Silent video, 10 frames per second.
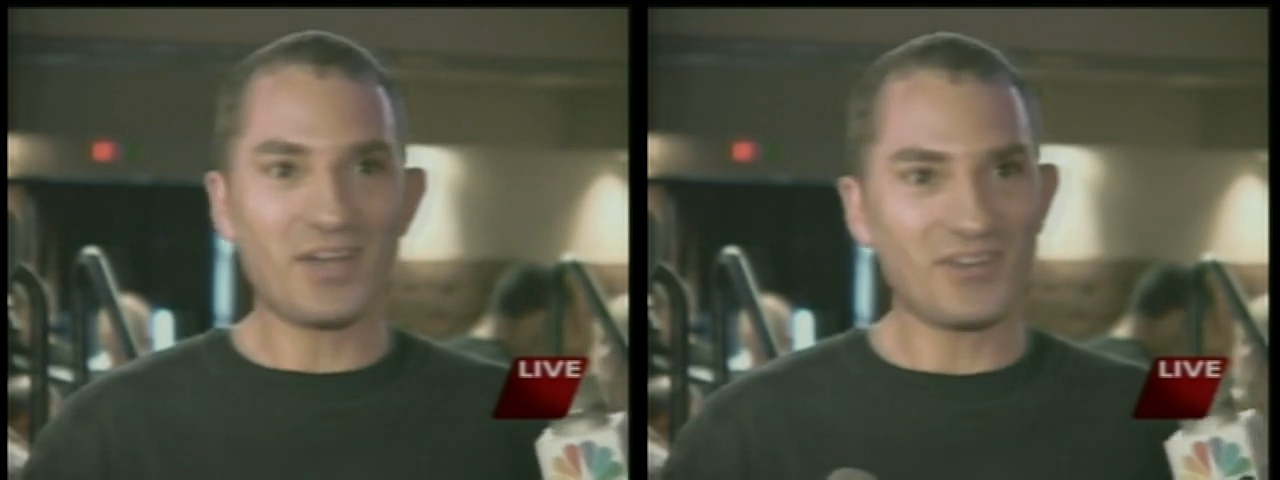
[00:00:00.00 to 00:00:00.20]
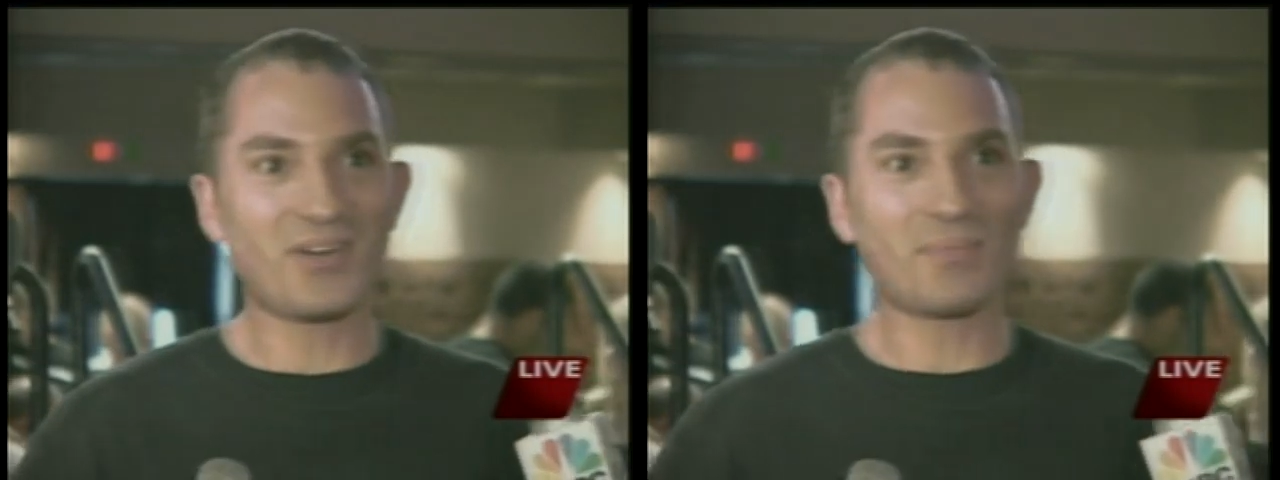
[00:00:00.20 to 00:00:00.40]

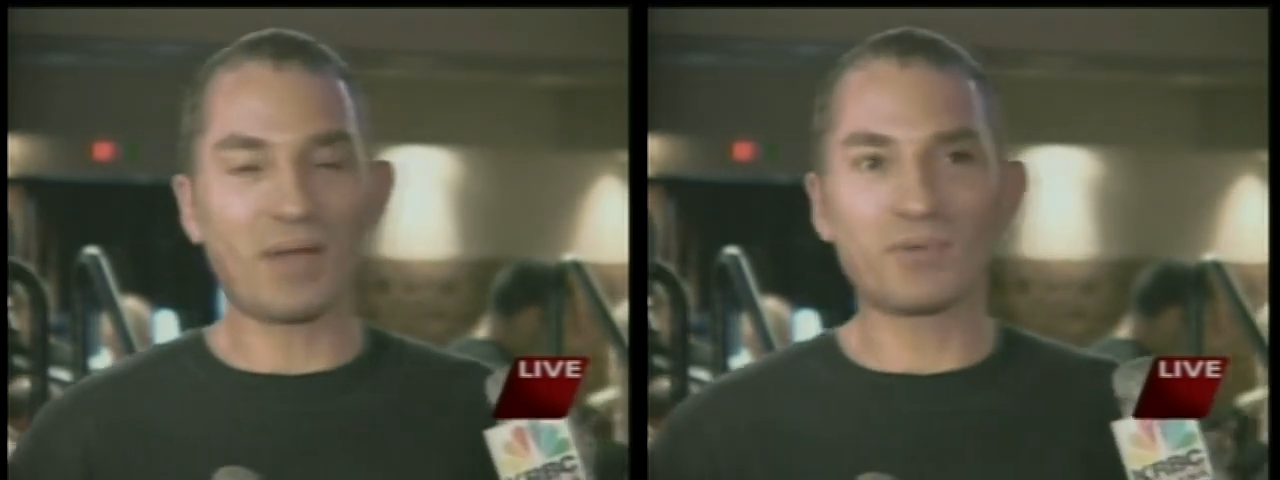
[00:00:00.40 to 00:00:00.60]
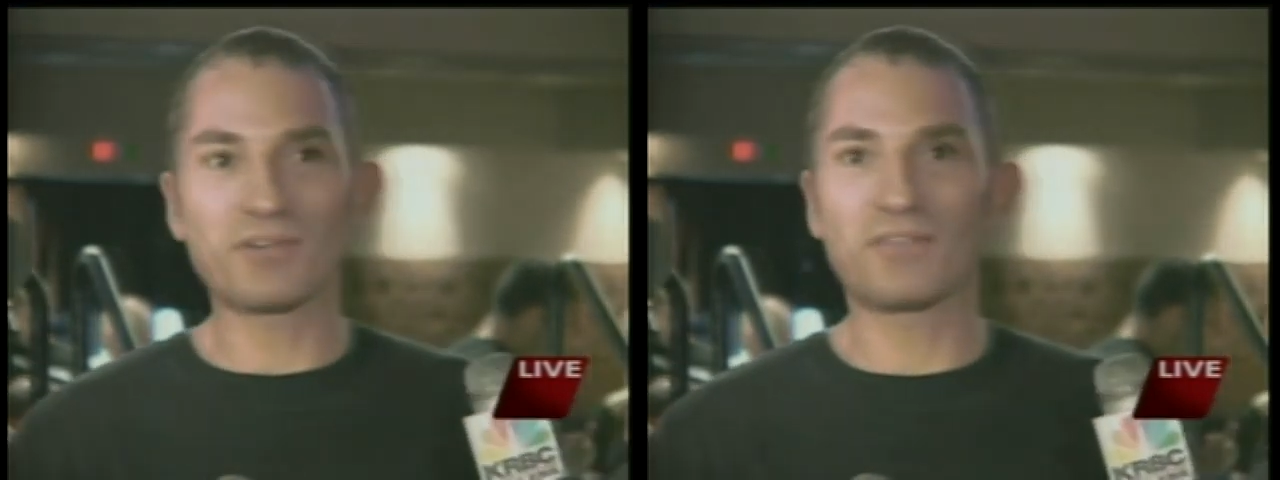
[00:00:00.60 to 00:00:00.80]
You know,
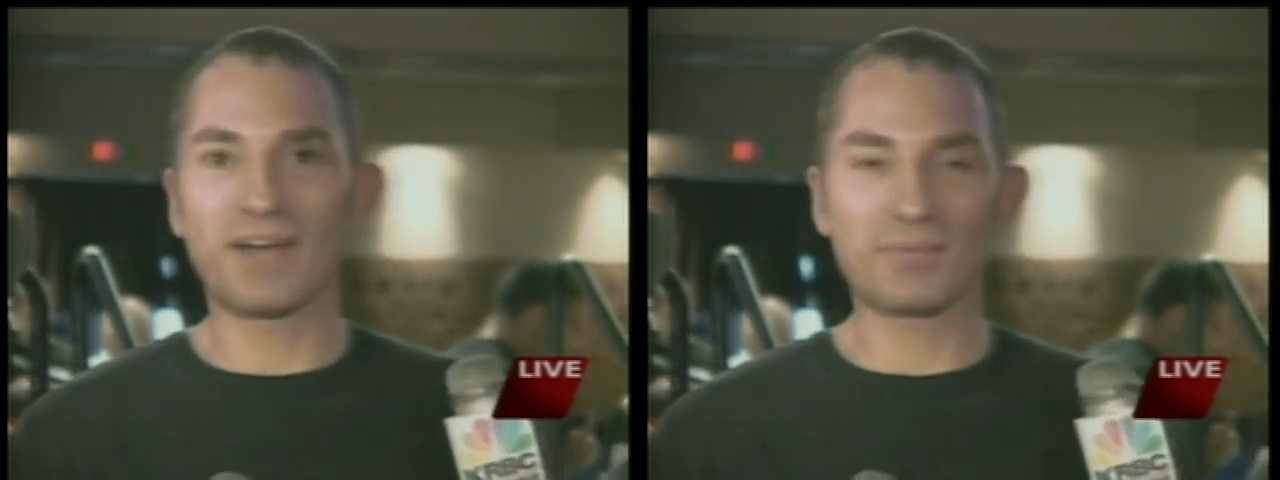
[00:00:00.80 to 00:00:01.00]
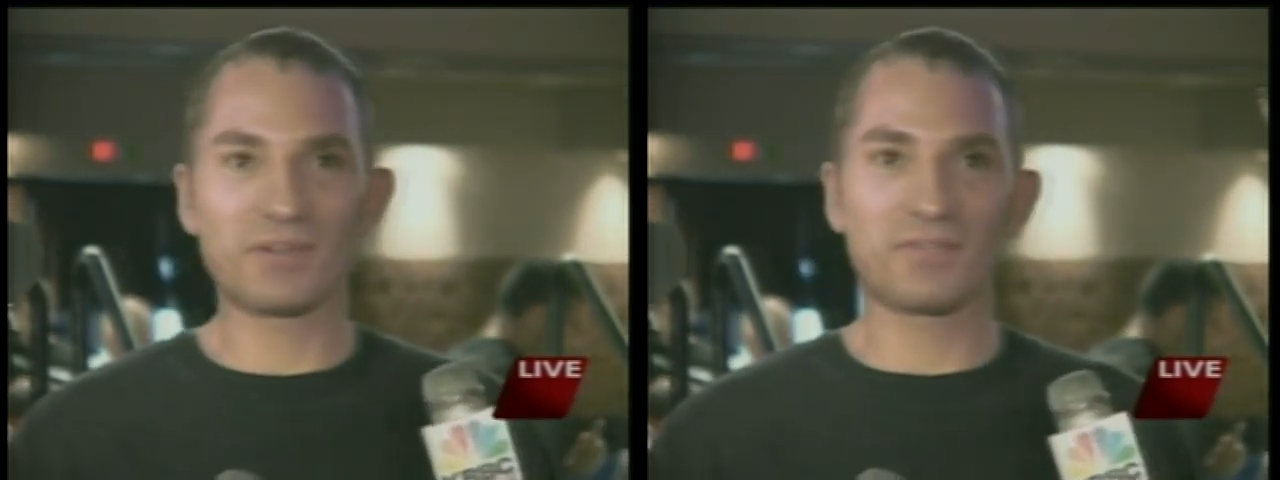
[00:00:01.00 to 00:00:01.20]
I'm going to
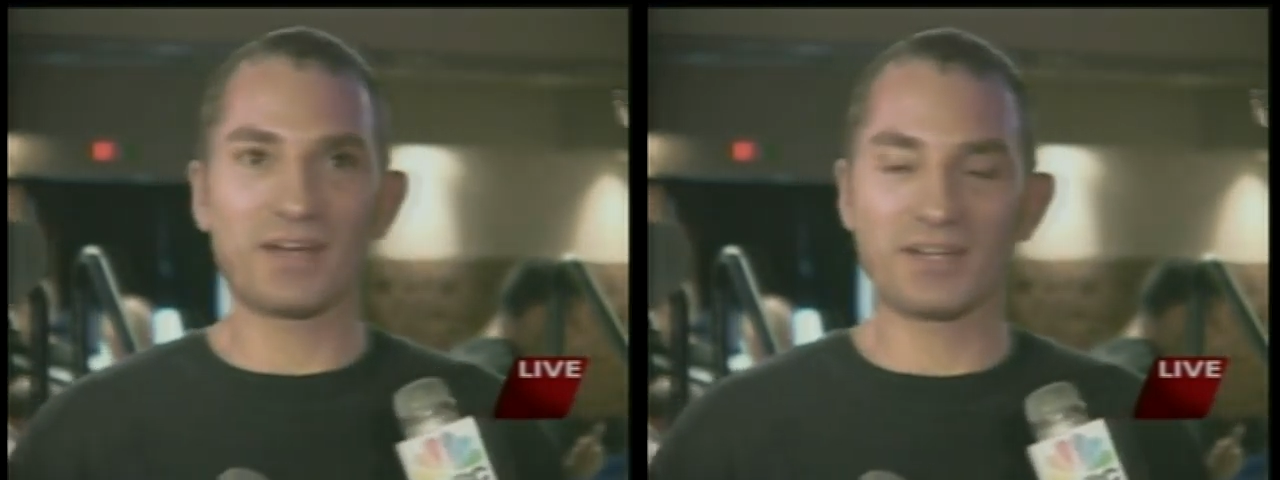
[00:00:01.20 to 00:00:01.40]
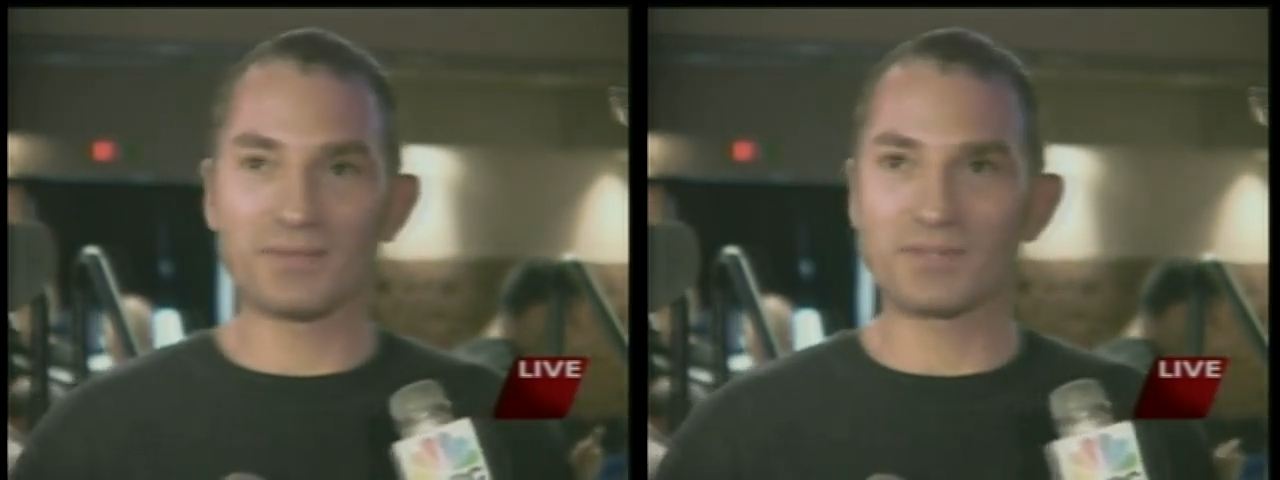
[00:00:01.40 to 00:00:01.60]
fight. I'm going to
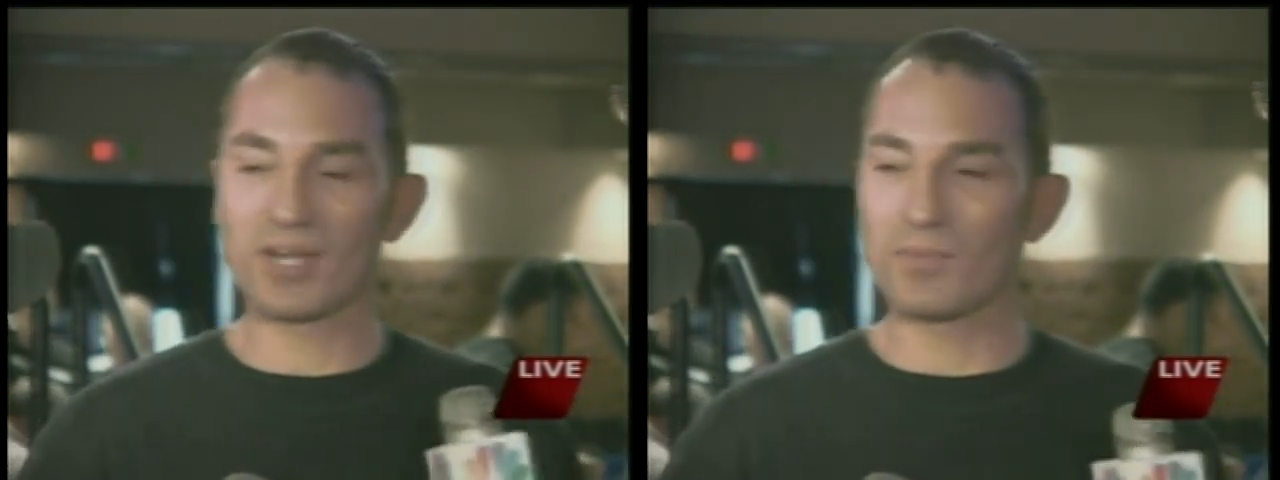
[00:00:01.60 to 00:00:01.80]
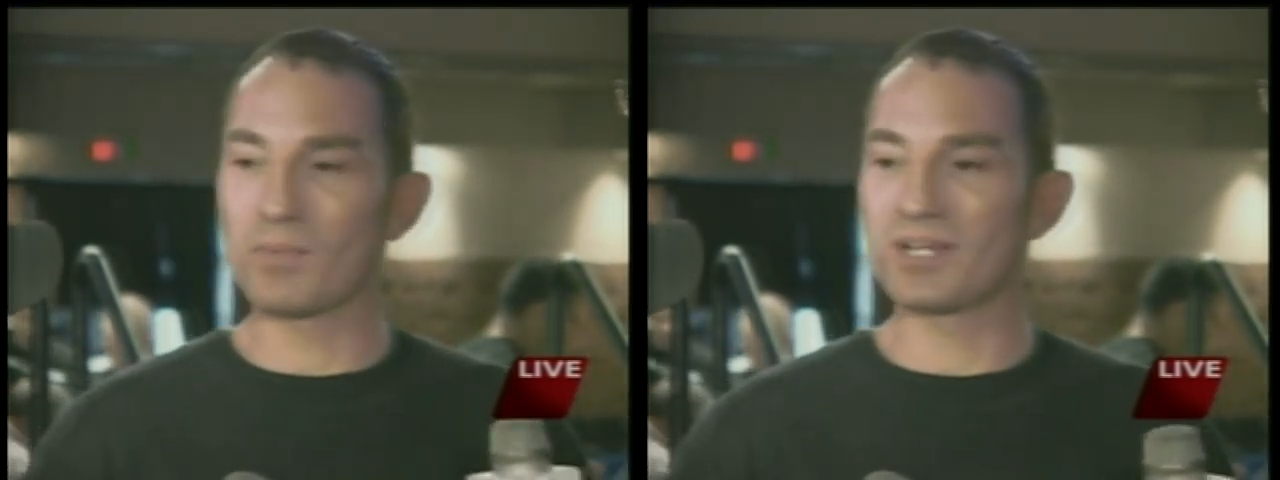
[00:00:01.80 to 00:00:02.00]
fight in a
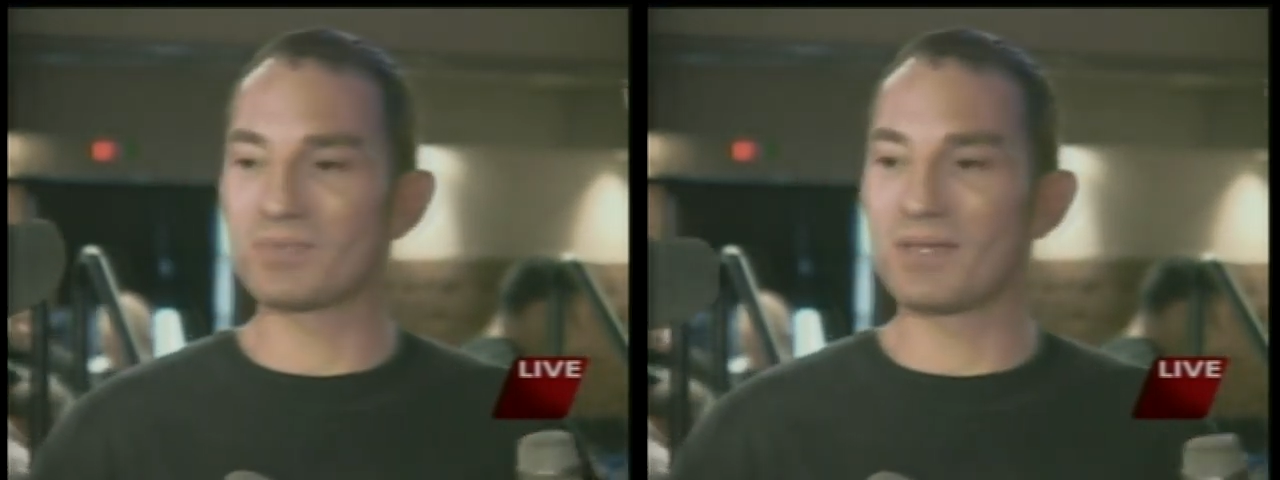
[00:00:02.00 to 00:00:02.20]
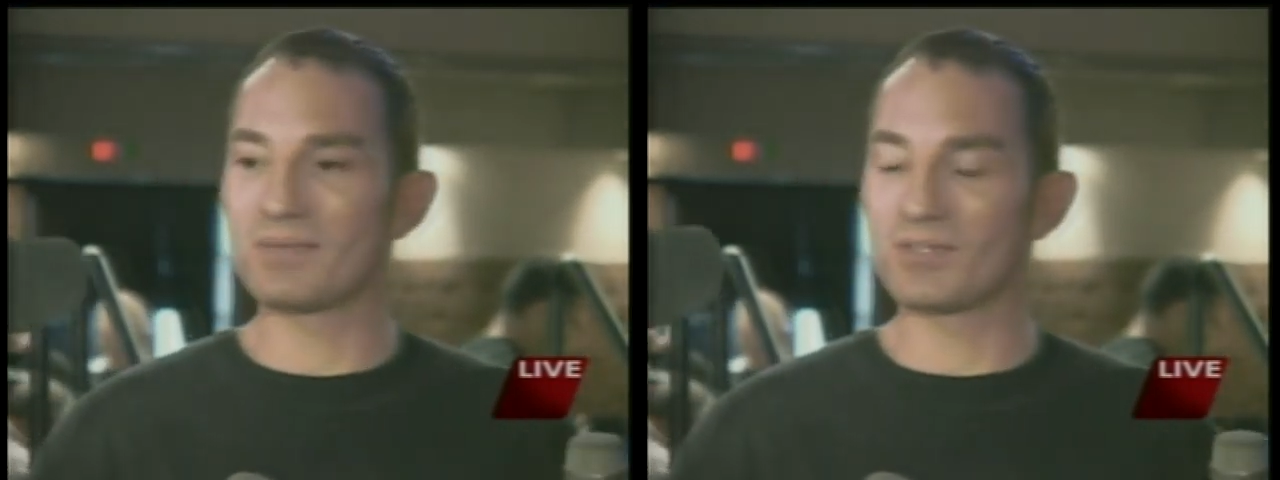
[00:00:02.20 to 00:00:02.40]
couple months
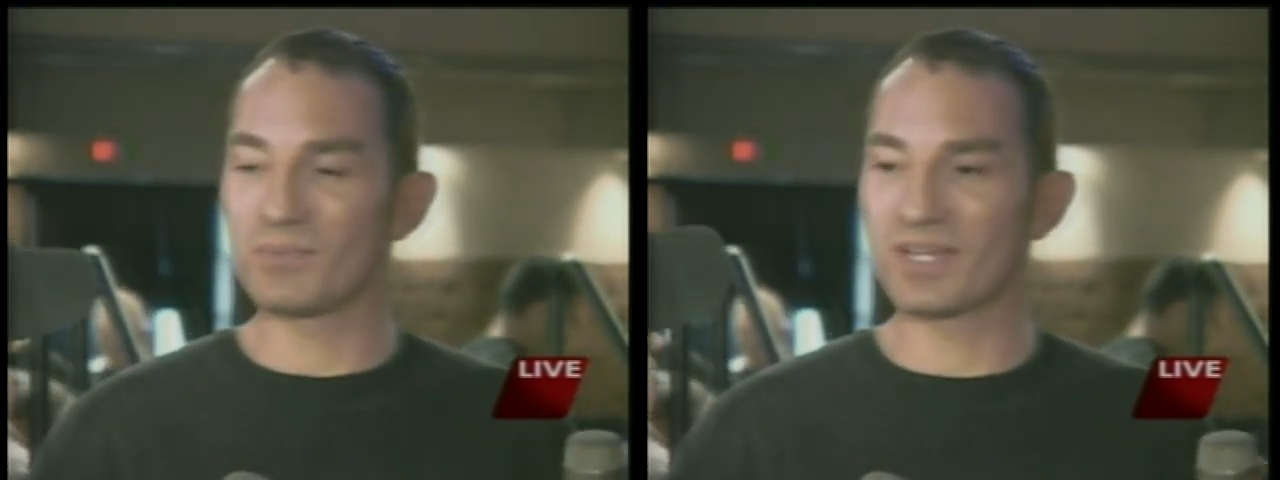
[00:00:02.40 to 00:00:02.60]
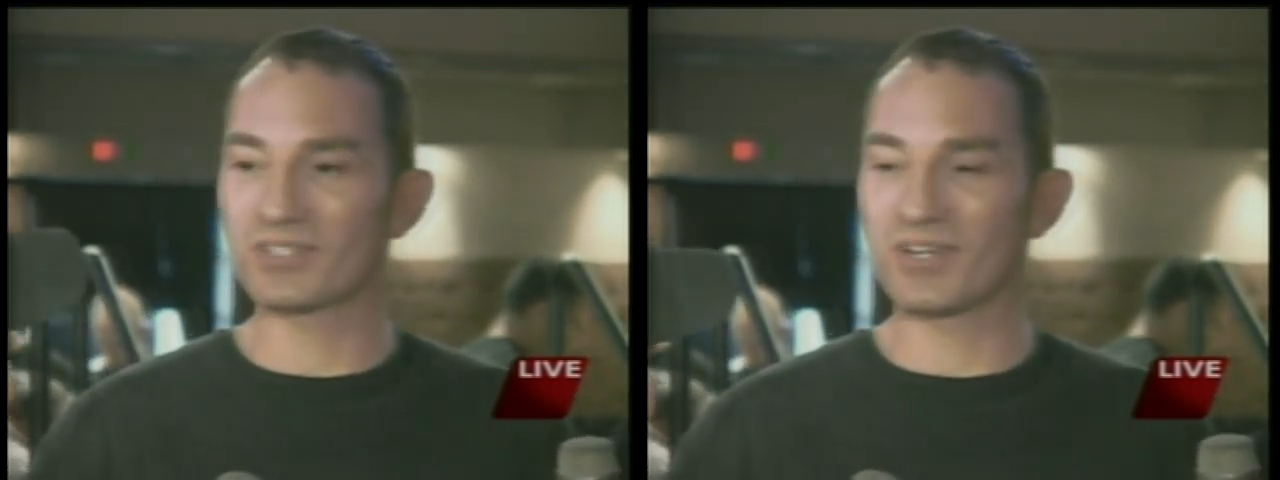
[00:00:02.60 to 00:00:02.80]
maybe in New
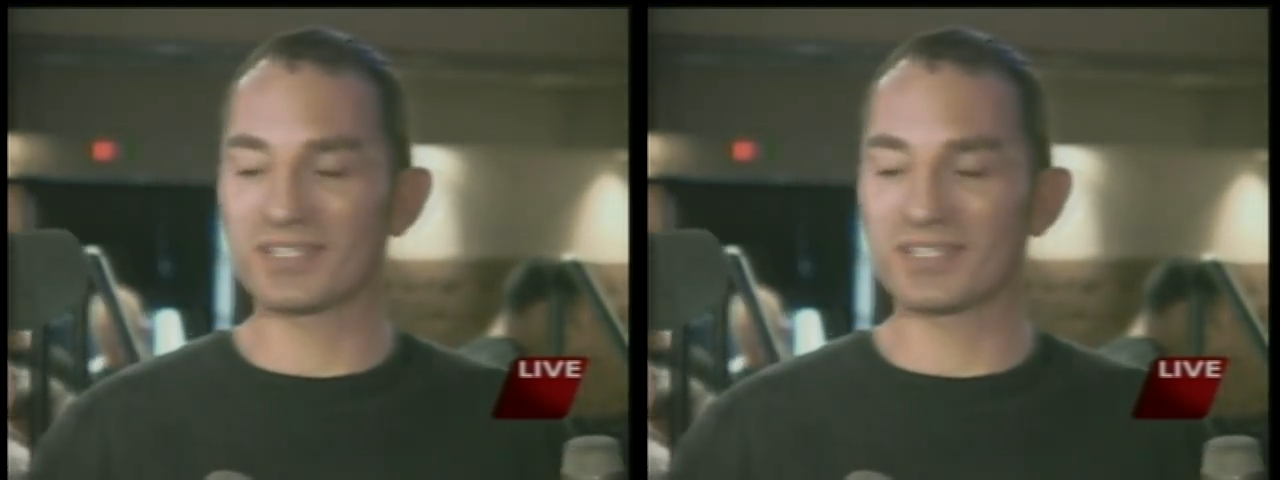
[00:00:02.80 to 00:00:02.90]
Mexico.